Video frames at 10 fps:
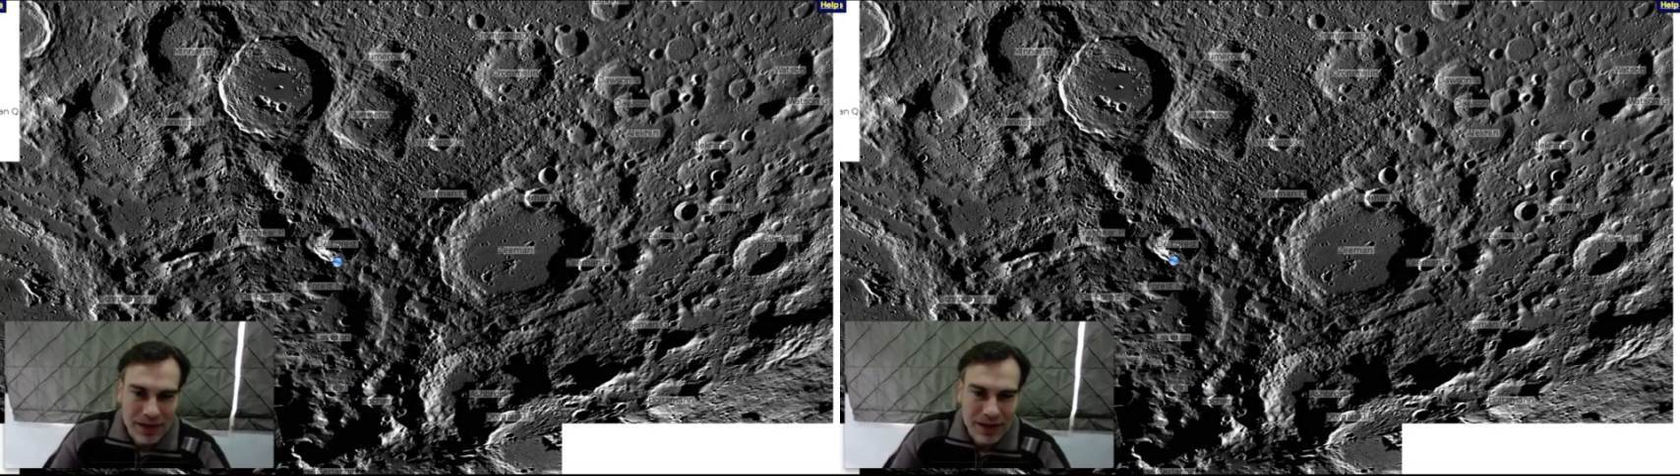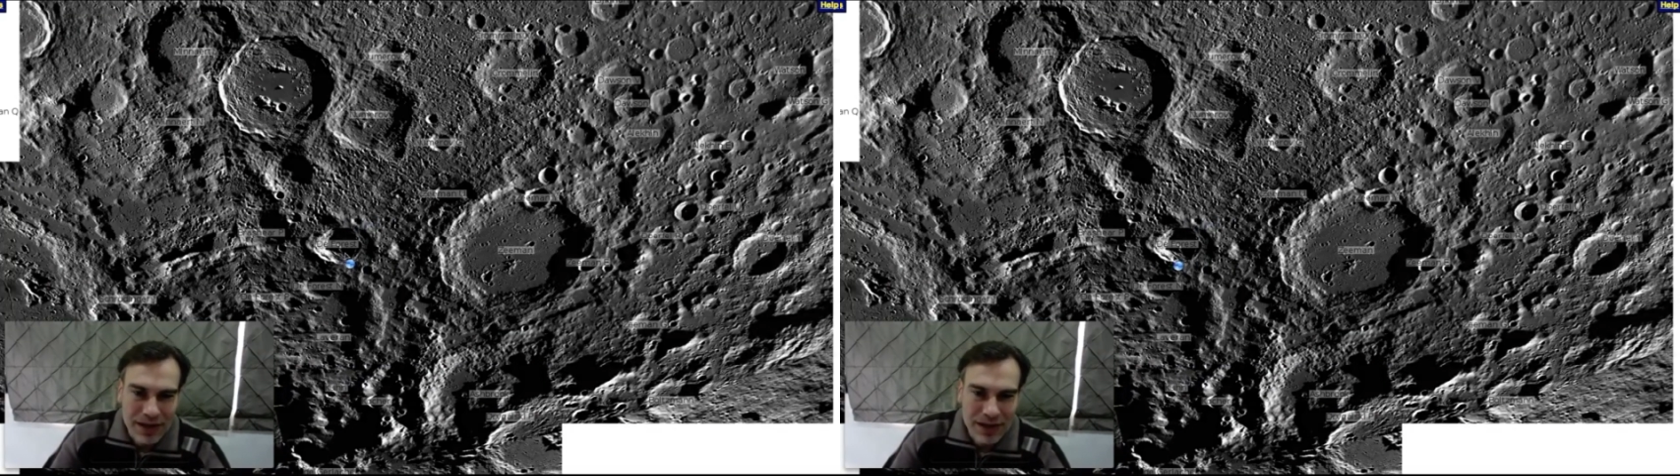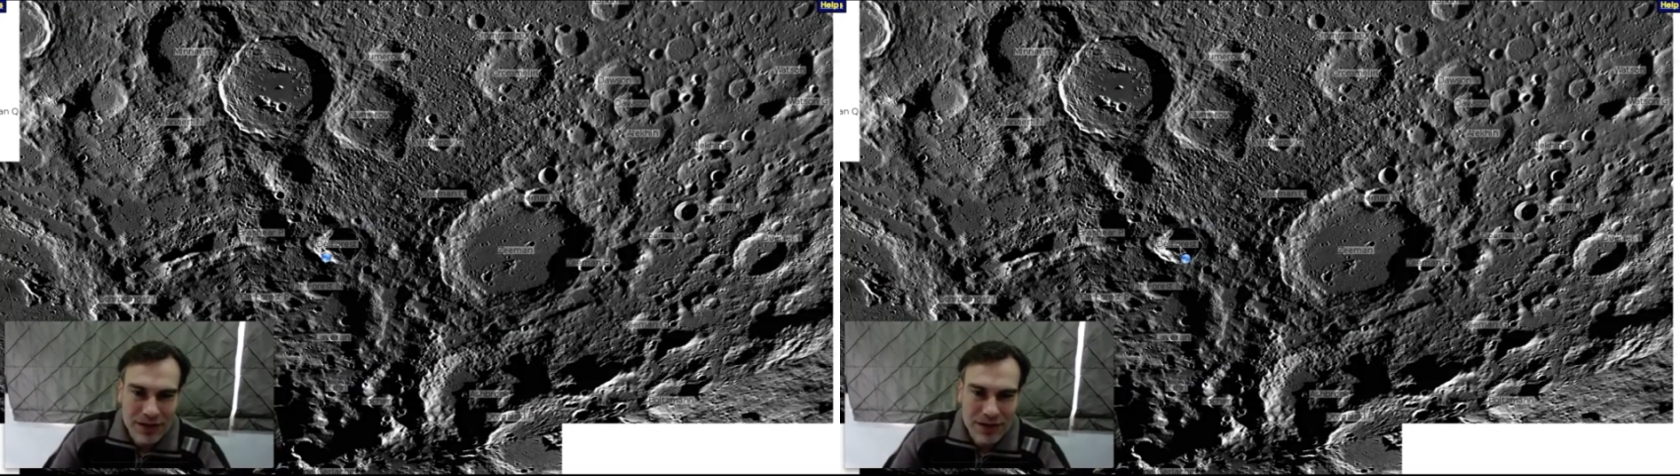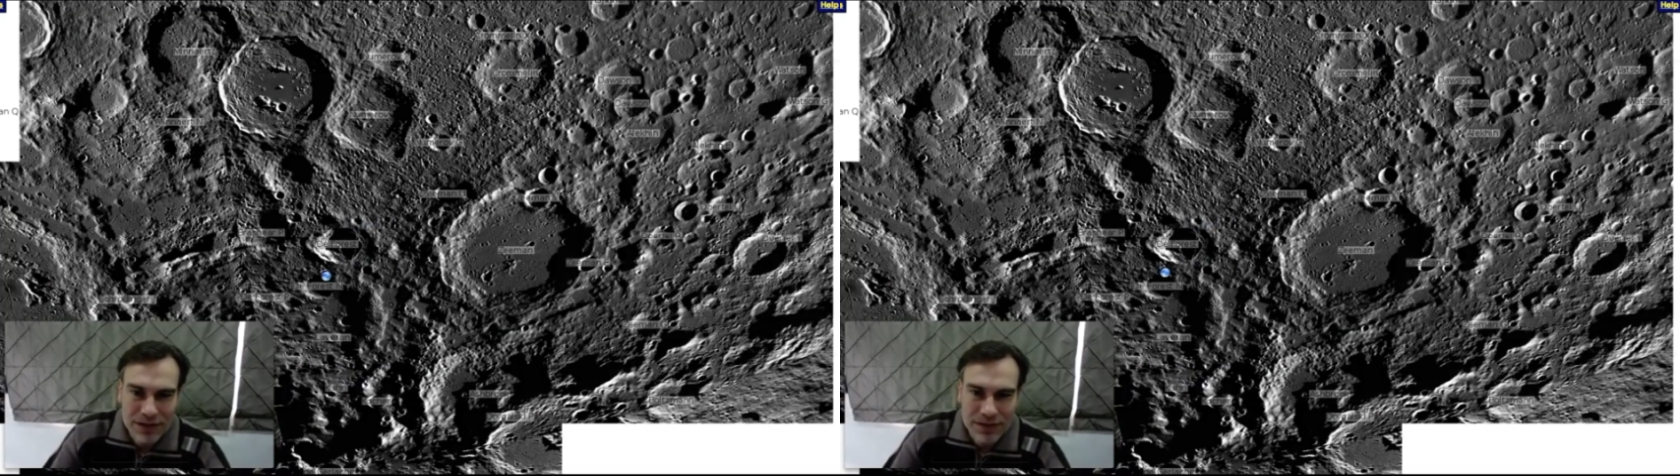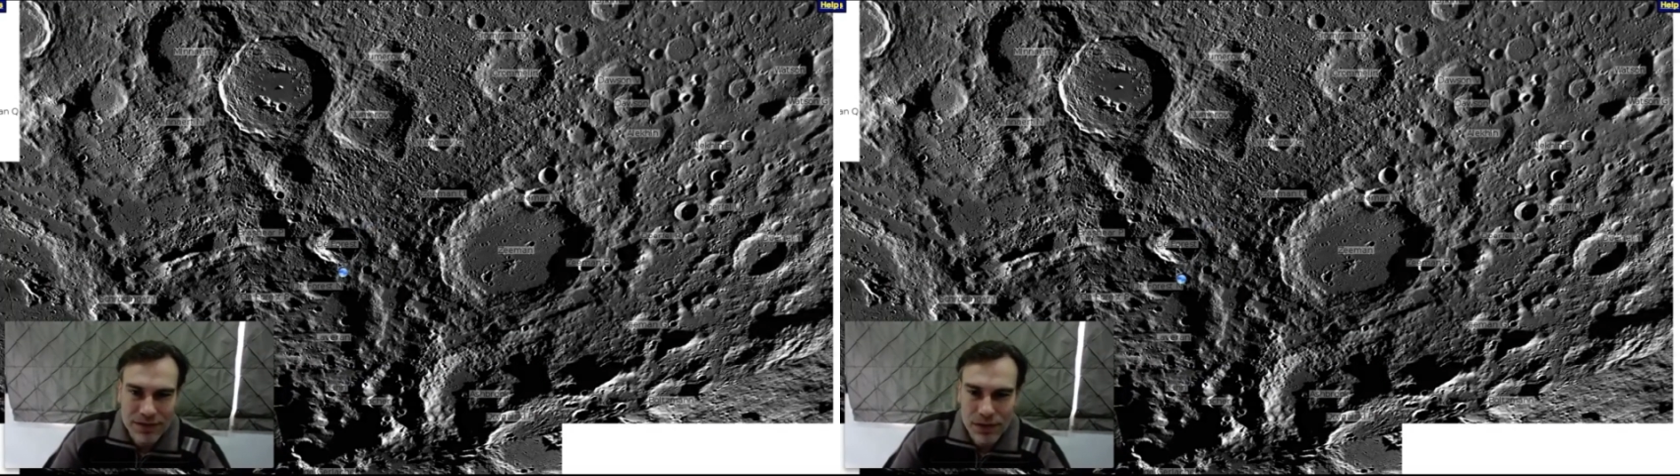Okay, here's
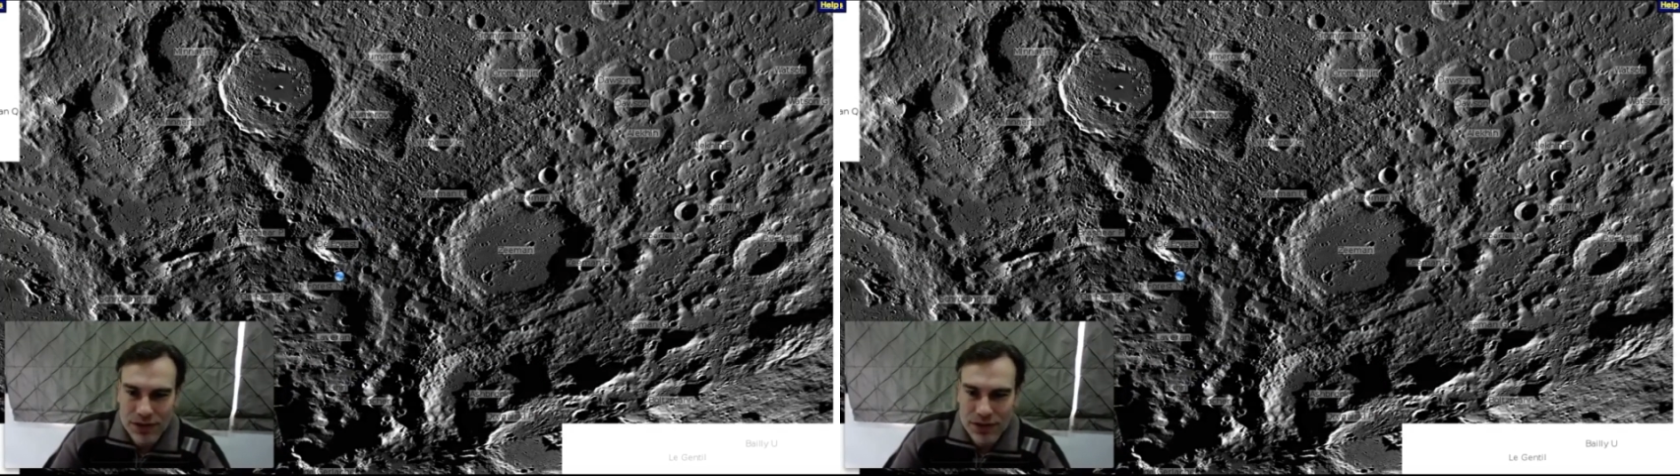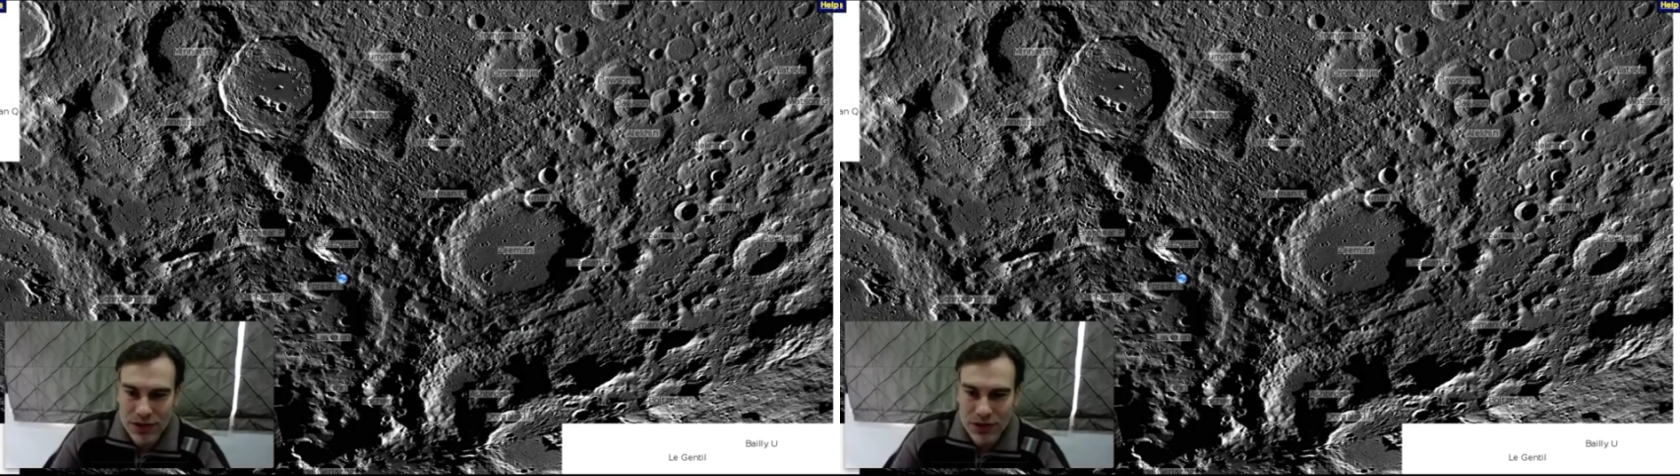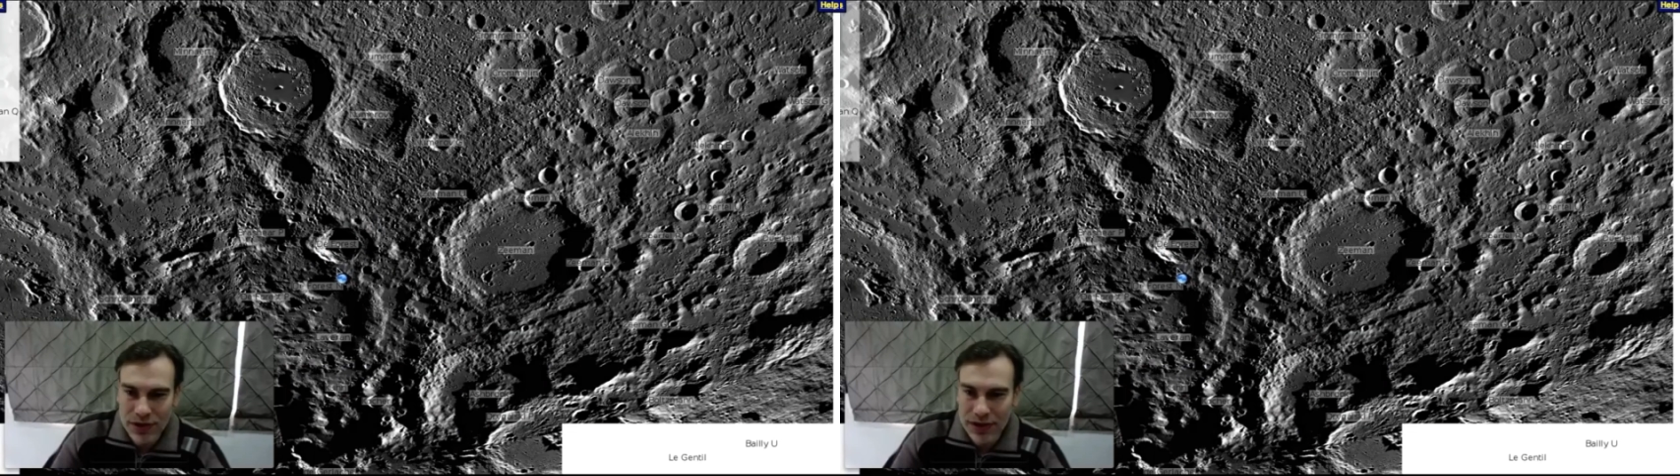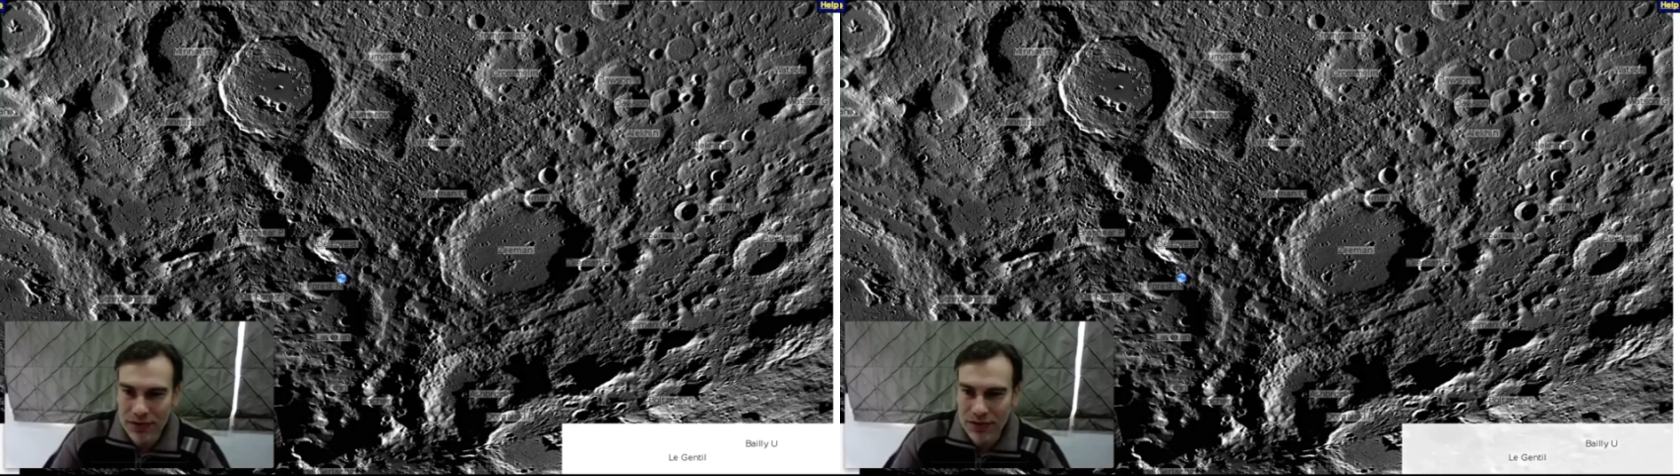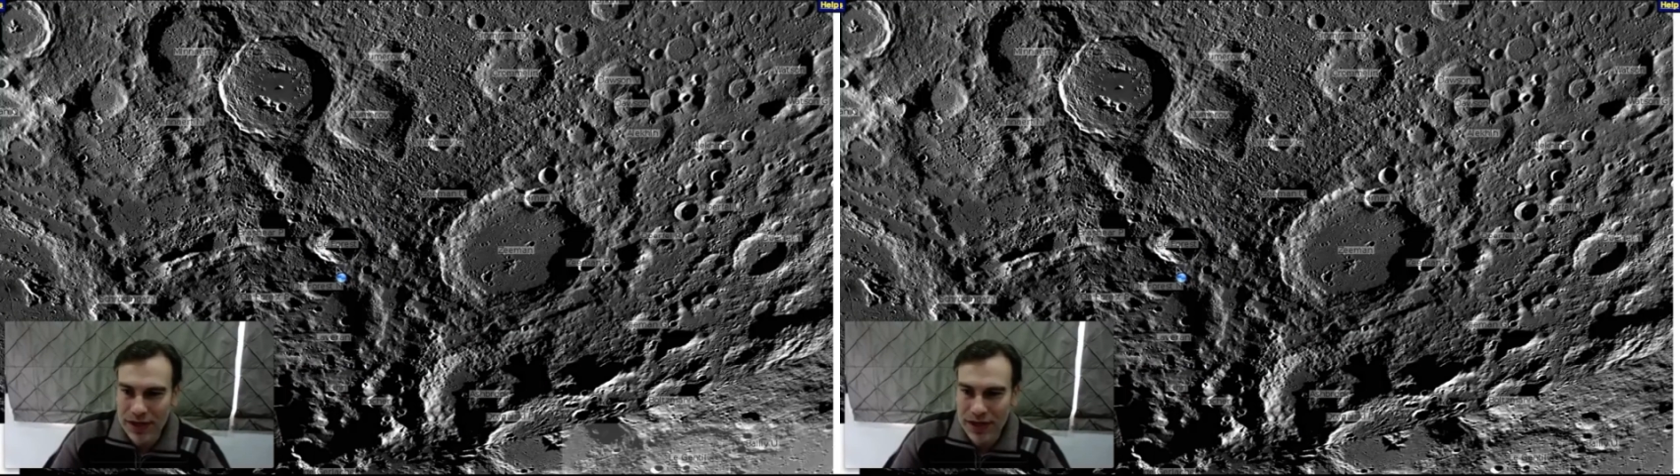DeForest
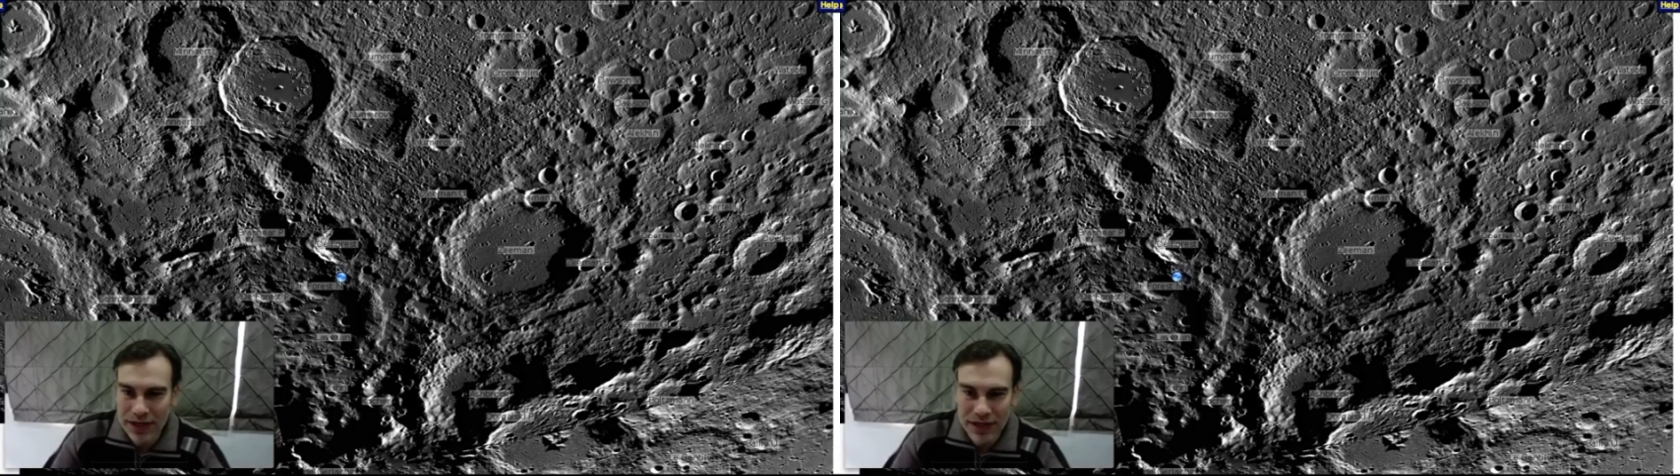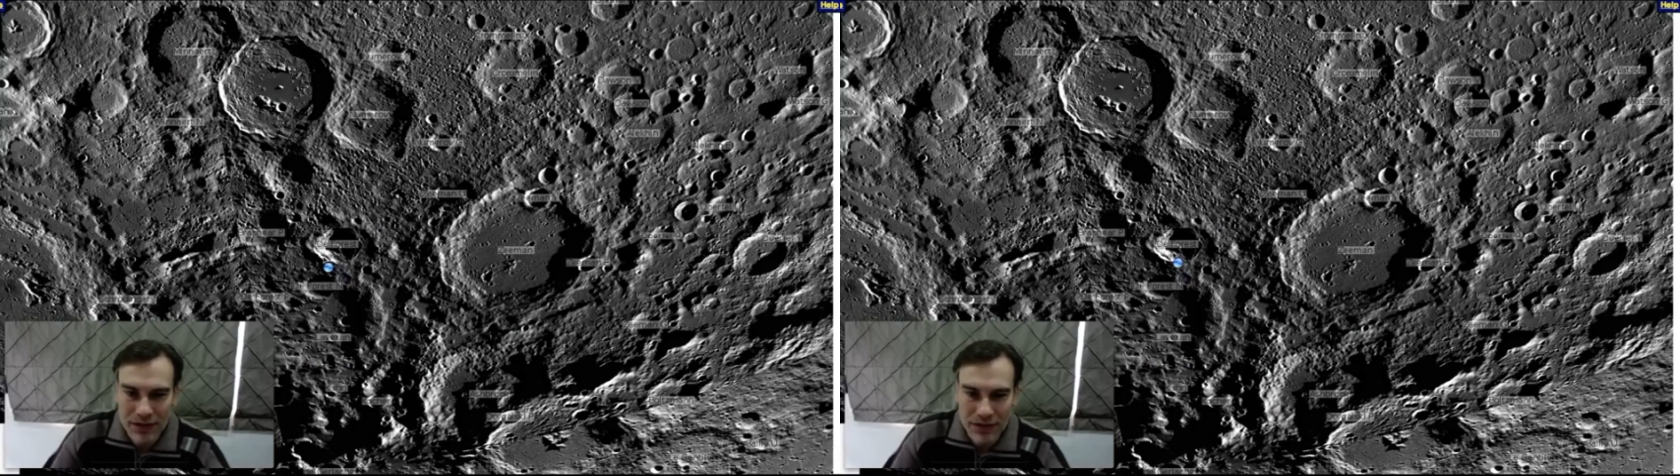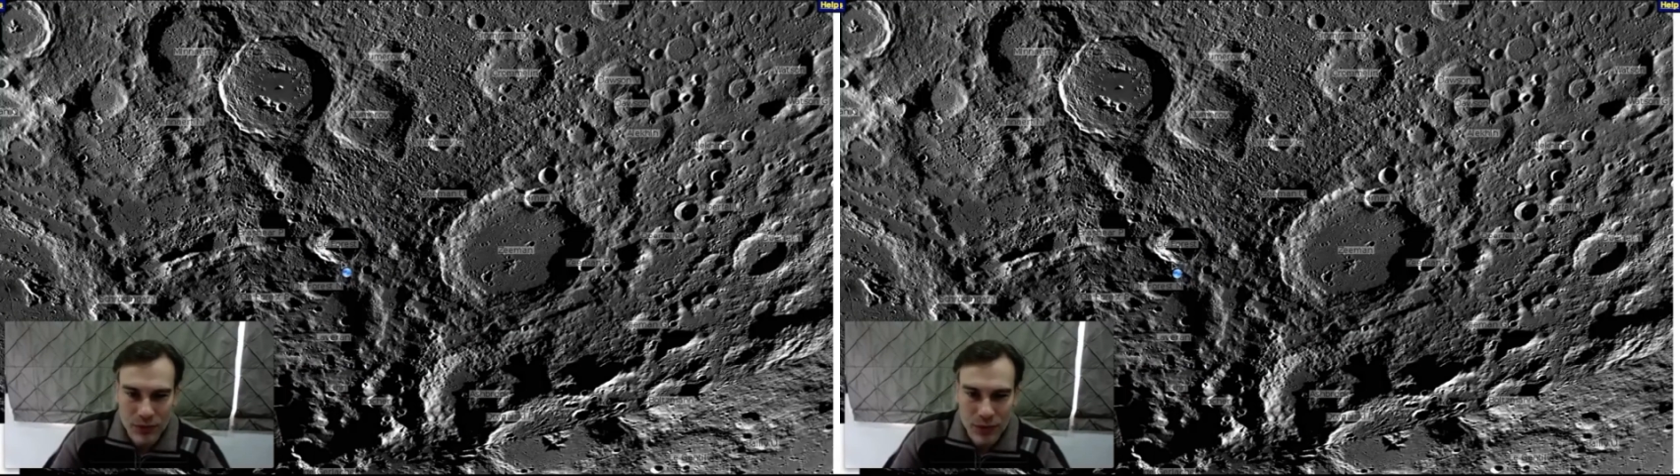Crater right here